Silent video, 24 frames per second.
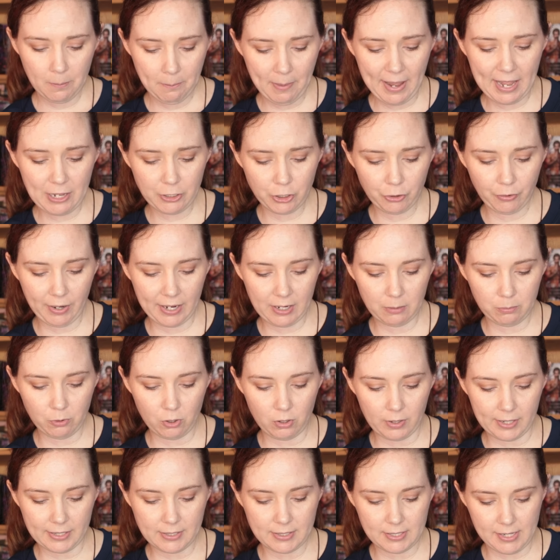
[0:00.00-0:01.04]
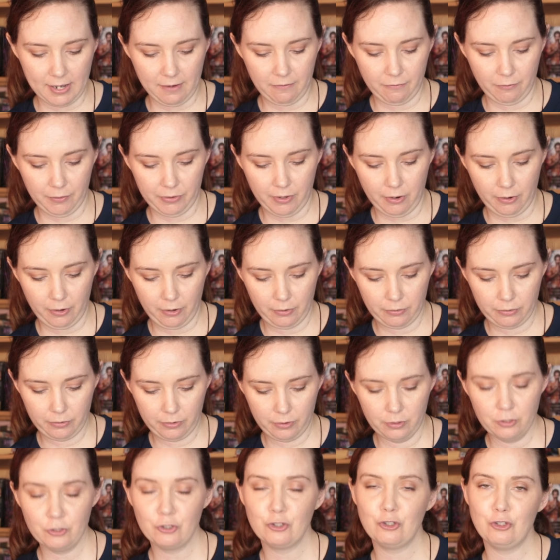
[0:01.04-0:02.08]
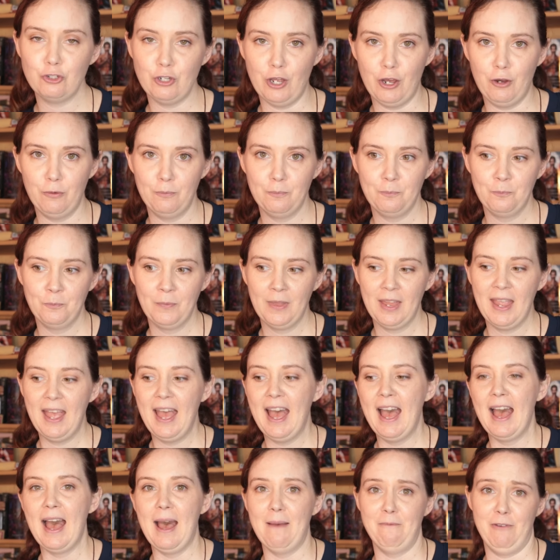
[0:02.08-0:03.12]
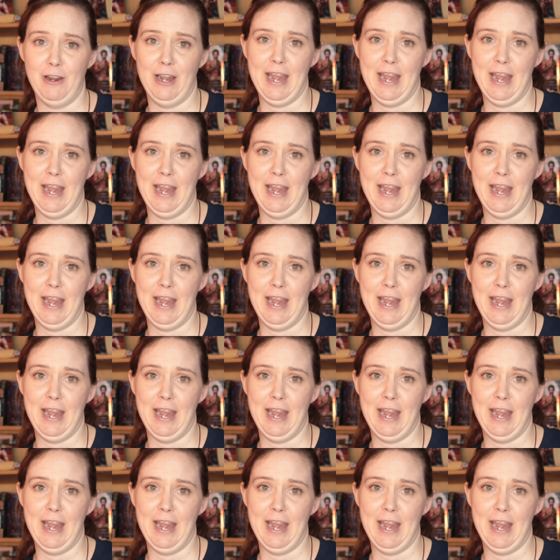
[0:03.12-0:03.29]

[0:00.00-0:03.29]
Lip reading: biodegradable and safe for the earth. So I'm